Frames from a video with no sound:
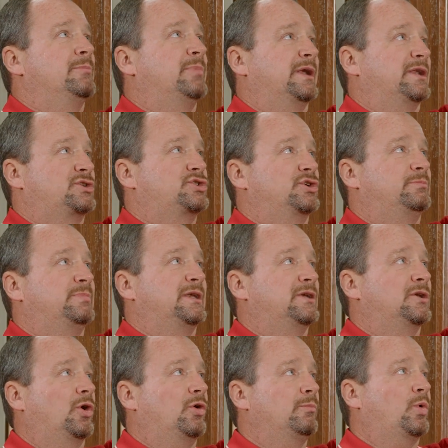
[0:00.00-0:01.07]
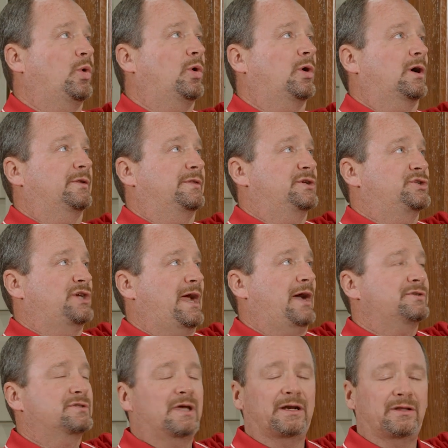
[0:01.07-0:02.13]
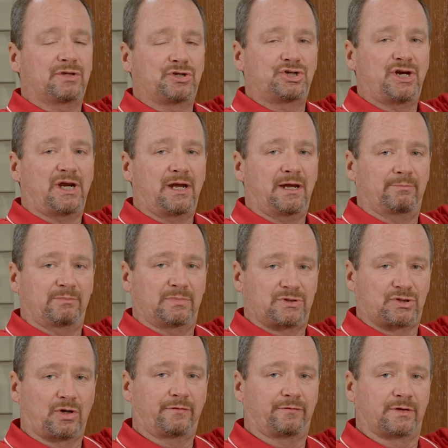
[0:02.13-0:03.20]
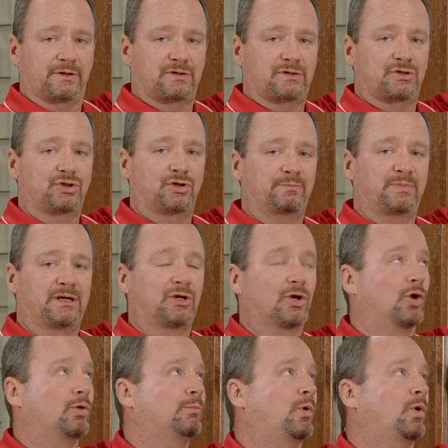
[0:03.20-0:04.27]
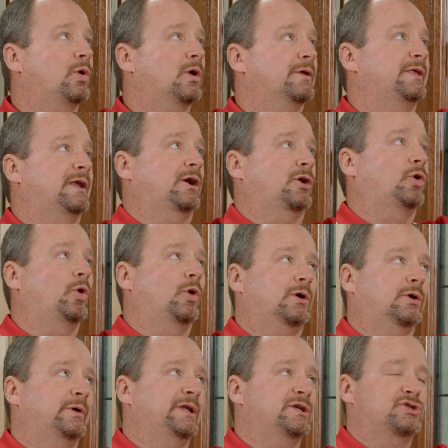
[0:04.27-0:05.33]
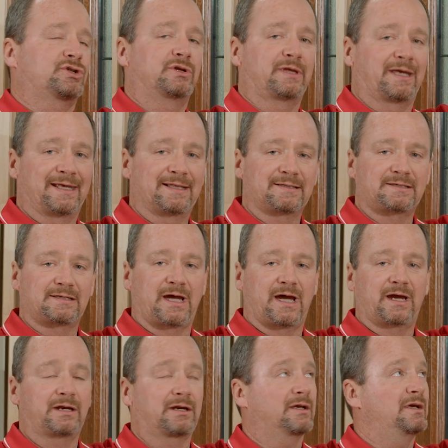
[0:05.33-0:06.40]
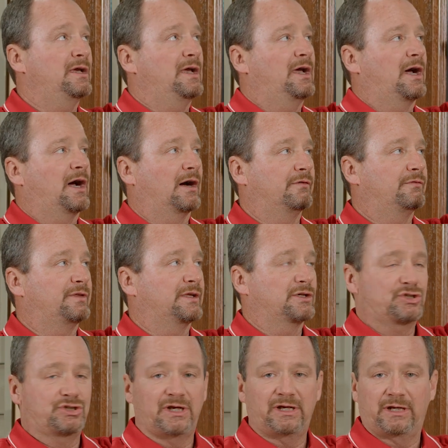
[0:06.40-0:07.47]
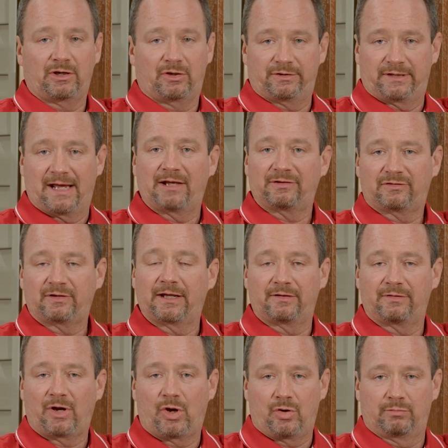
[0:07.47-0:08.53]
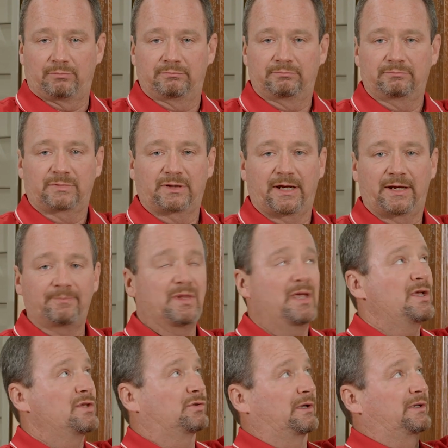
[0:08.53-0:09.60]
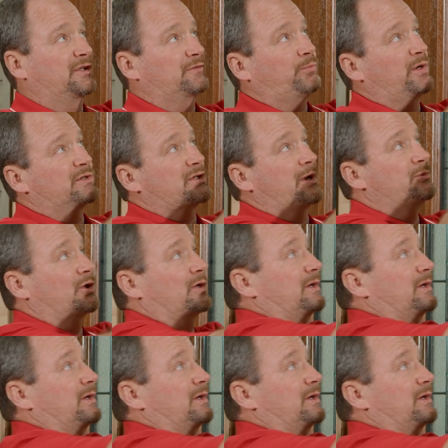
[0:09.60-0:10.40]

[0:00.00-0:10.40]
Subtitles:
but it should be no more, the outside of the jamb surface should be no more than a 1/4 inch to the inside of the sheeting on the outside of the home. Okay? So at this point in time, you're